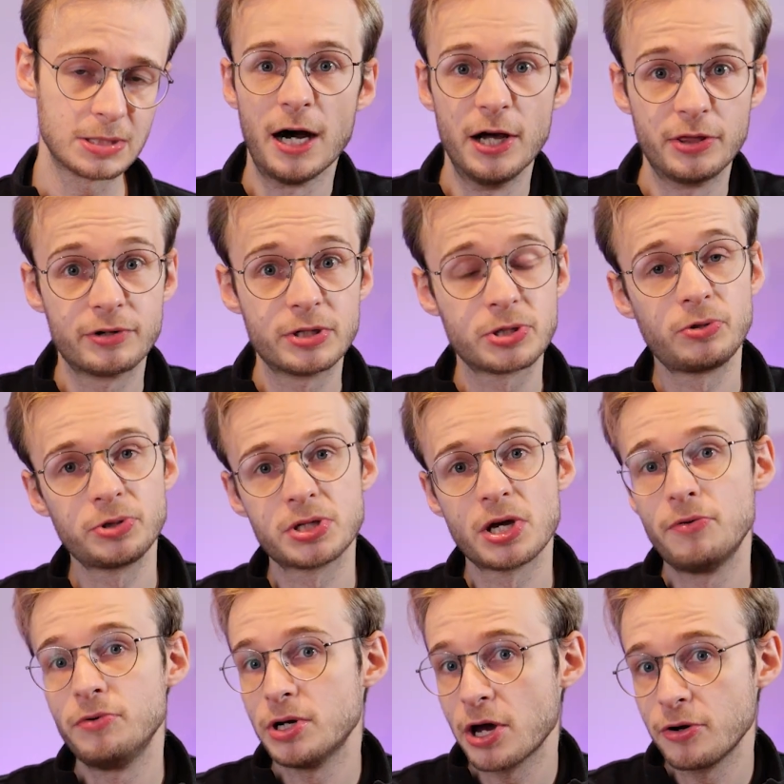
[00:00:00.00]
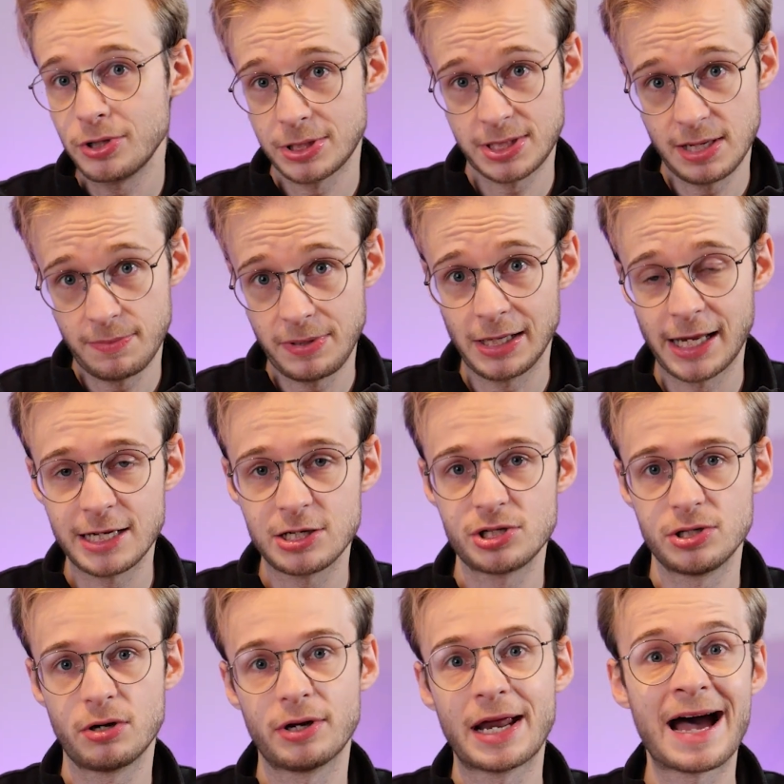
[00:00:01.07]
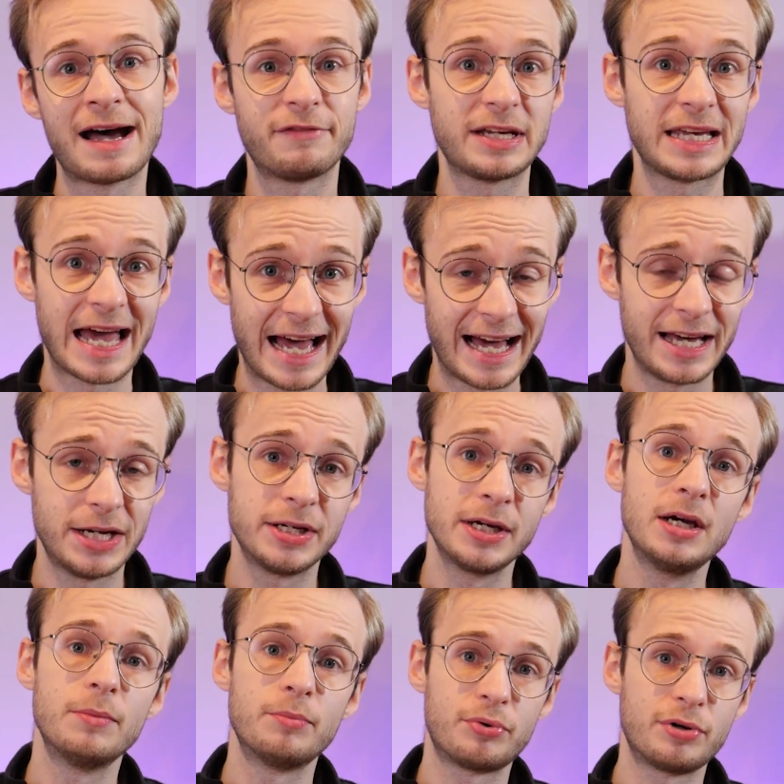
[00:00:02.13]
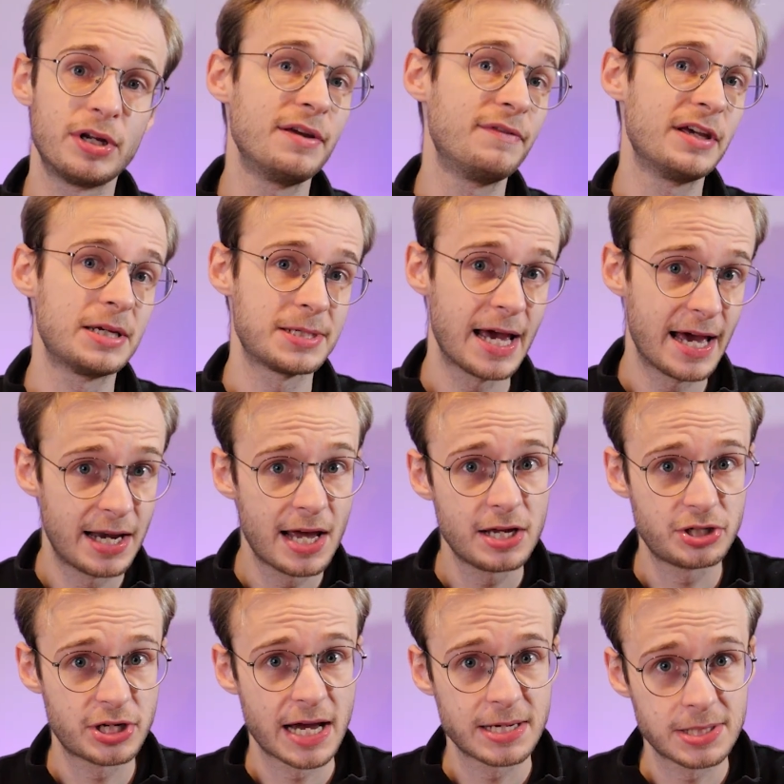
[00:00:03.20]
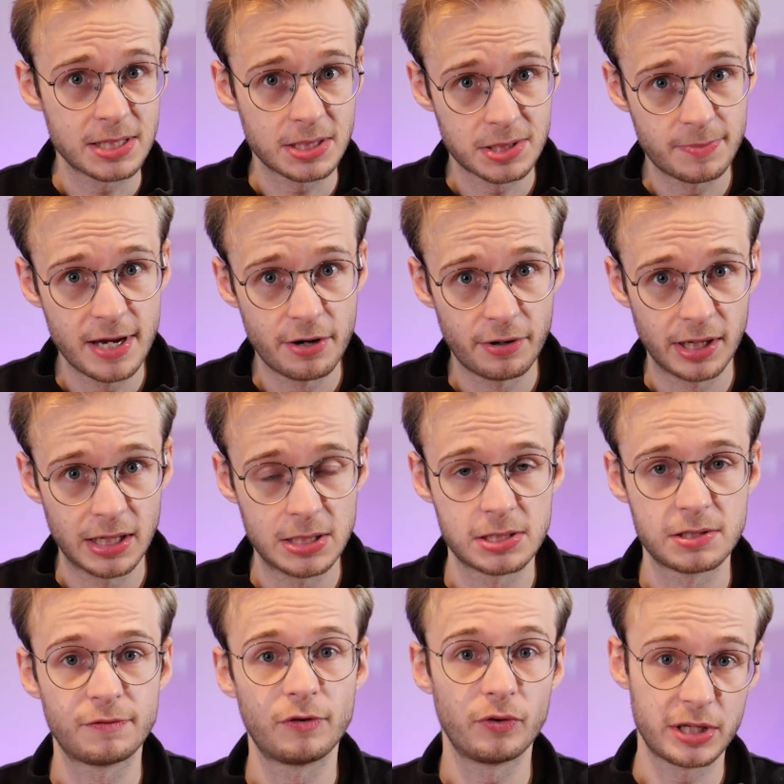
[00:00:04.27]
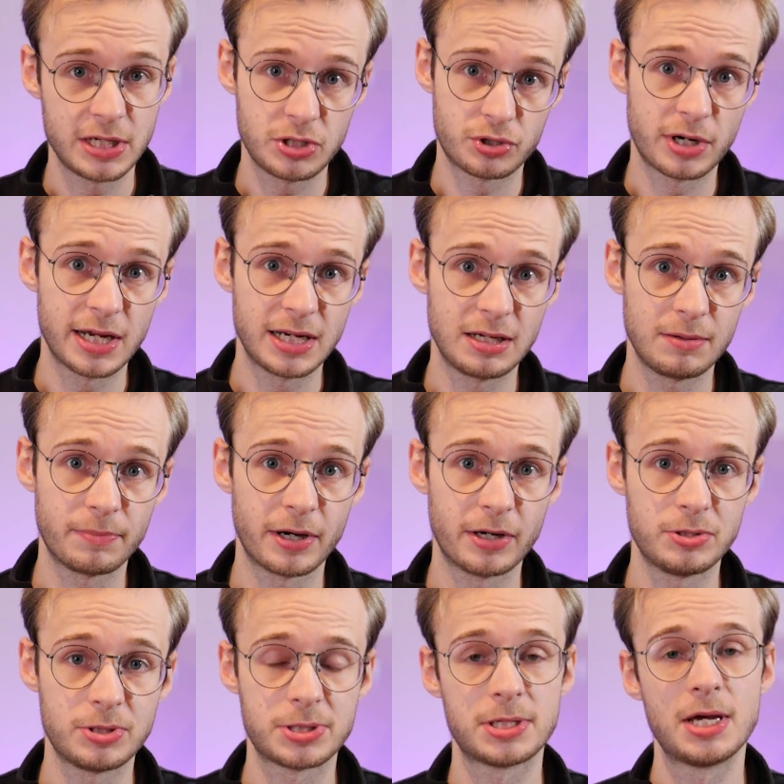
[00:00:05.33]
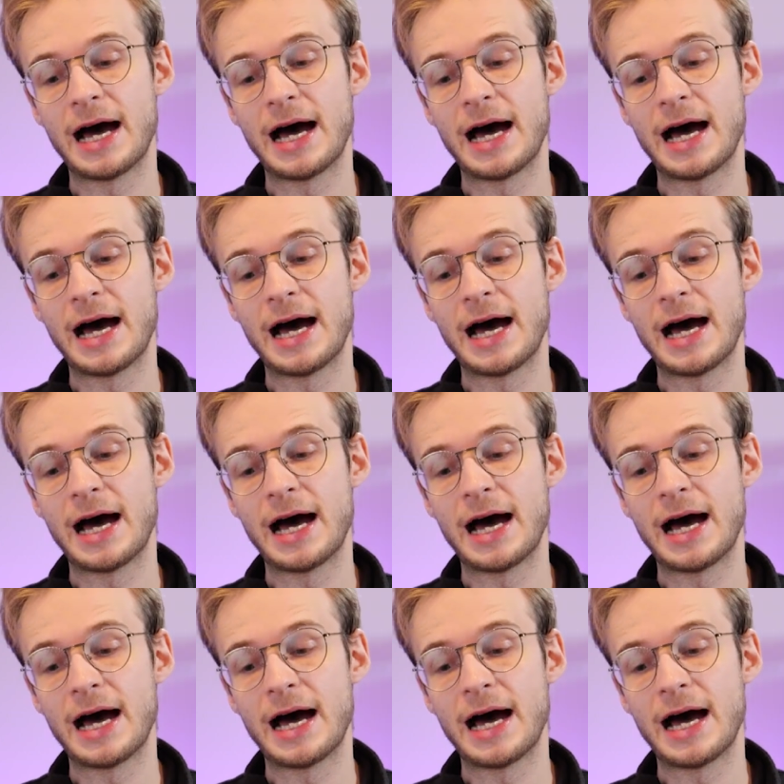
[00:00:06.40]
And there is also no stipulation on having had previous NHS experience for these training posts,